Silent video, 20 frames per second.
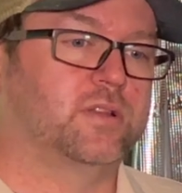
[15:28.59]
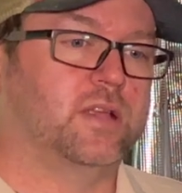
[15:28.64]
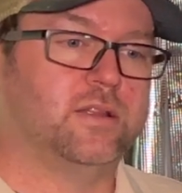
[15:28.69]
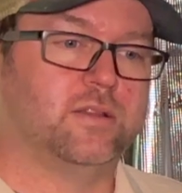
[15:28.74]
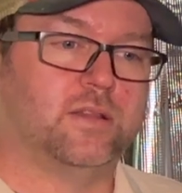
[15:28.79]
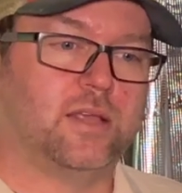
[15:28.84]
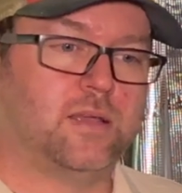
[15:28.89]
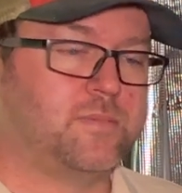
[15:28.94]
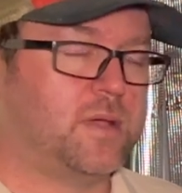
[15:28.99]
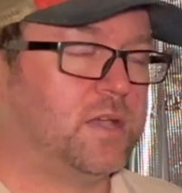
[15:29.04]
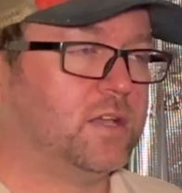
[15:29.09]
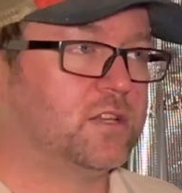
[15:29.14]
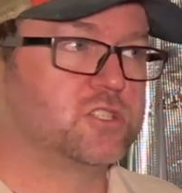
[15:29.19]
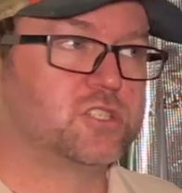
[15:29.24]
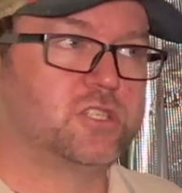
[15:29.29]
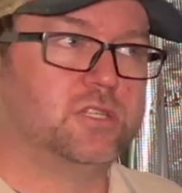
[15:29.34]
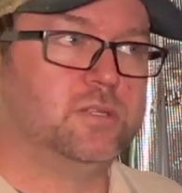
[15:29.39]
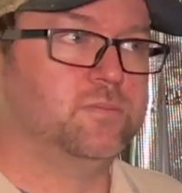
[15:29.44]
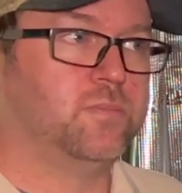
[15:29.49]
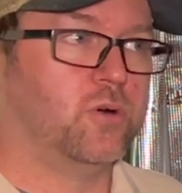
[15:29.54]
They make
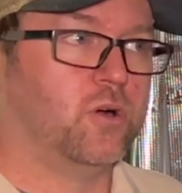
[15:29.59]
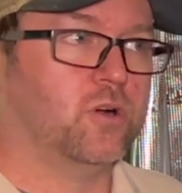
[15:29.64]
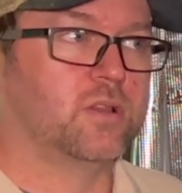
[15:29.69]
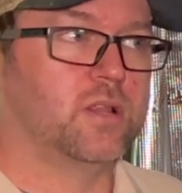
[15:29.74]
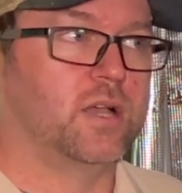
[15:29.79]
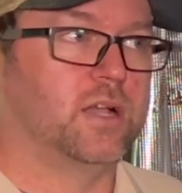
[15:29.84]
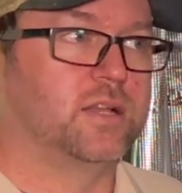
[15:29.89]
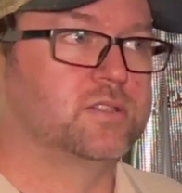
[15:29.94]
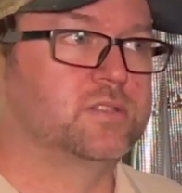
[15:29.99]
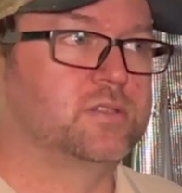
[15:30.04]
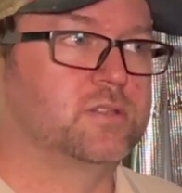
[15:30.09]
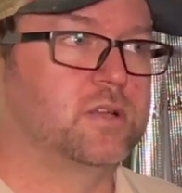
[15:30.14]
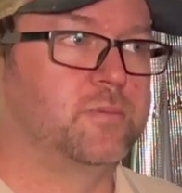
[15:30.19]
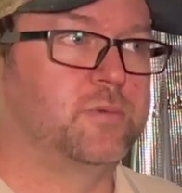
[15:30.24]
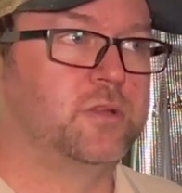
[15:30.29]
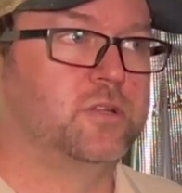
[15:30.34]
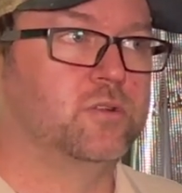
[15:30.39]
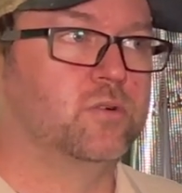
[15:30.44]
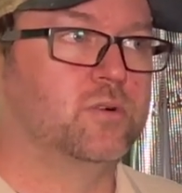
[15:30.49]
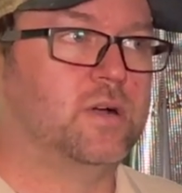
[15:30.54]
cheap bar lights. I
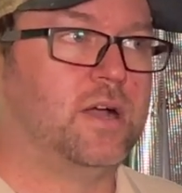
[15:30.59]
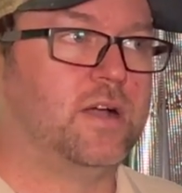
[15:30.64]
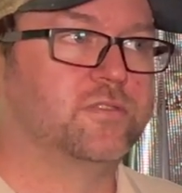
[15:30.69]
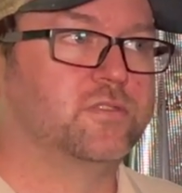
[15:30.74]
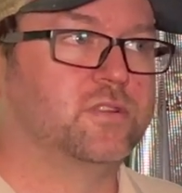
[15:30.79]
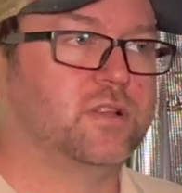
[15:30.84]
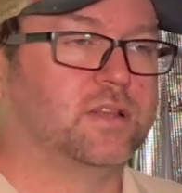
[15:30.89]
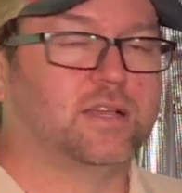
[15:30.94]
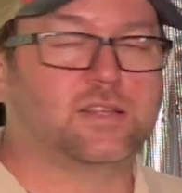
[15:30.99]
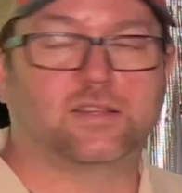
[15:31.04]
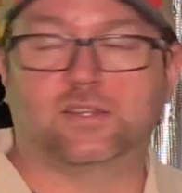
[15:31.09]
mean, you don't have to, like